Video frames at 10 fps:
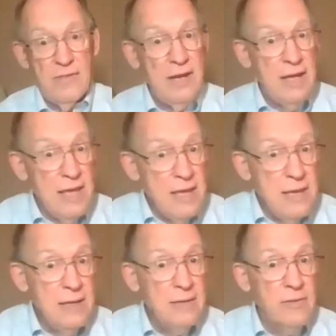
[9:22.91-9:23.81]
Then
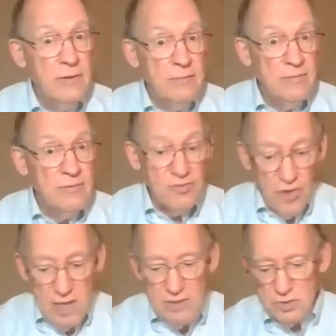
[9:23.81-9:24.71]
he, the
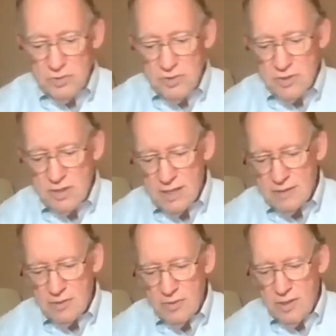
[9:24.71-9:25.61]
stranger,
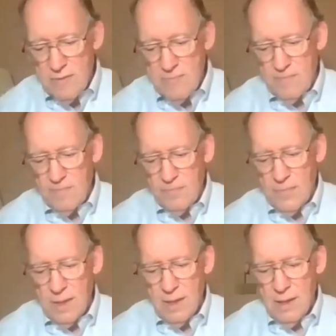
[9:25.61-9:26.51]
said to them,
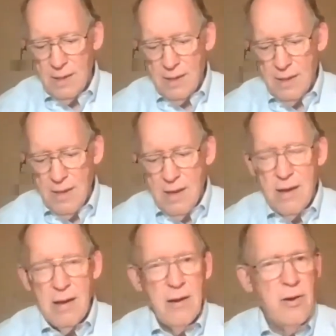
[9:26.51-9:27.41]

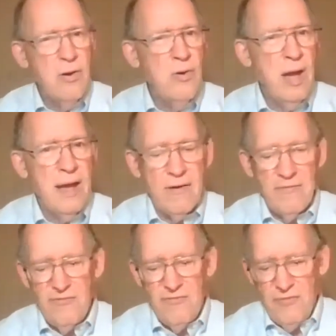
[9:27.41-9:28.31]
Oh,
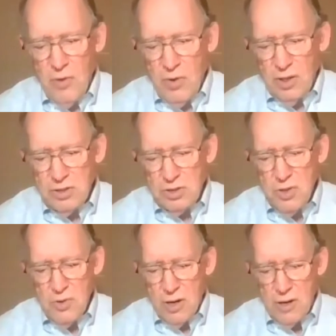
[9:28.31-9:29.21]
how foolish
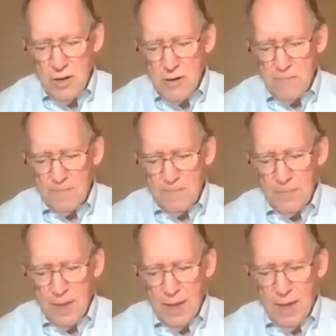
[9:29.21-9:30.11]
you are,
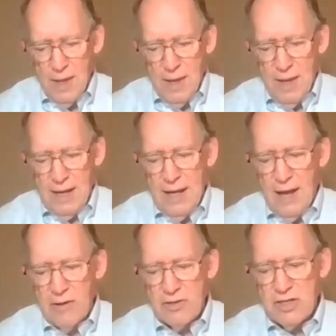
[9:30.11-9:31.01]
and
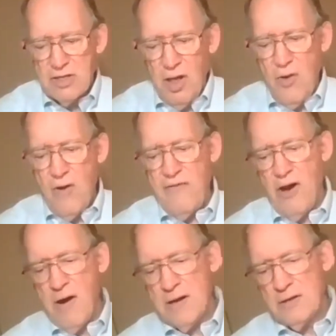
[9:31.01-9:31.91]
how slow
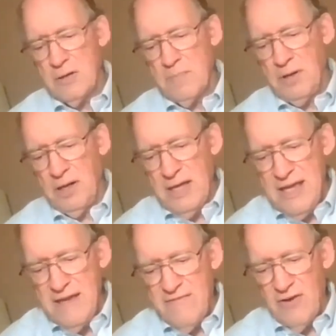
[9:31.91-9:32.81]
of heart to
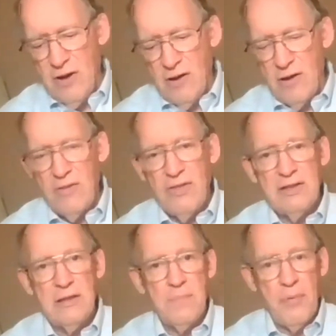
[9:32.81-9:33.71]
believe all
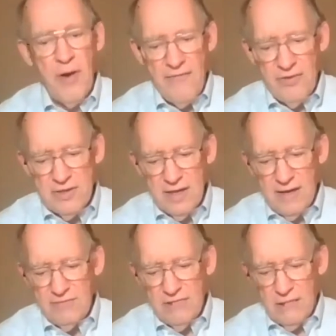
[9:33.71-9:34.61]
that the prophets
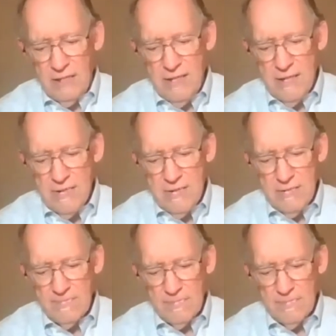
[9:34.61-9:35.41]
have declared.